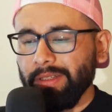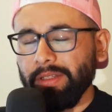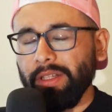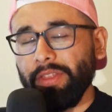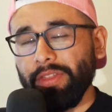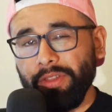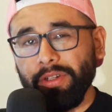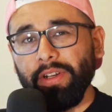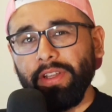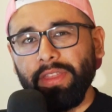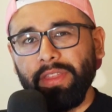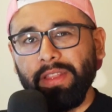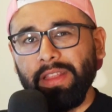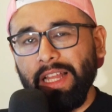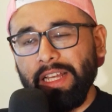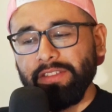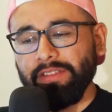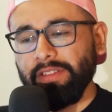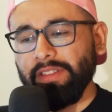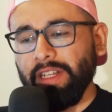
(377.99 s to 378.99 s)
The third
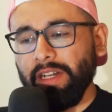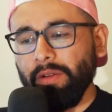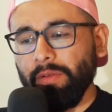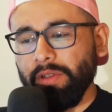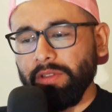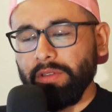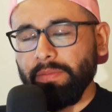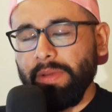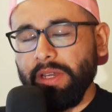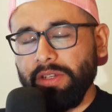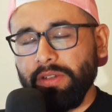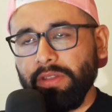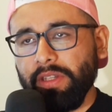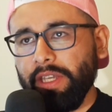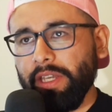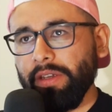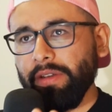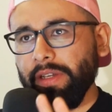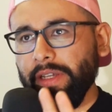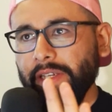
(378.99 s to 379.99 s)
lesson that I want to mention
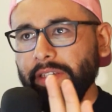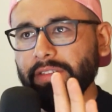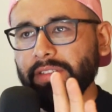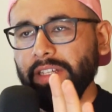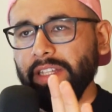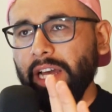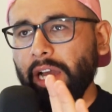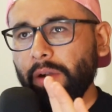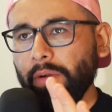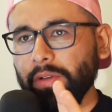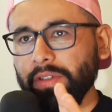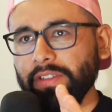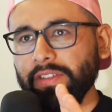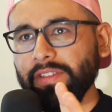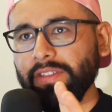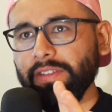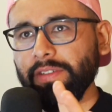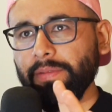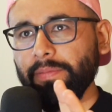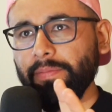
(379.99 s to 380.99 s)
here is that I
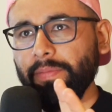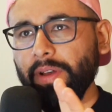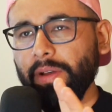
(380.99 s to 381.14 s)
was,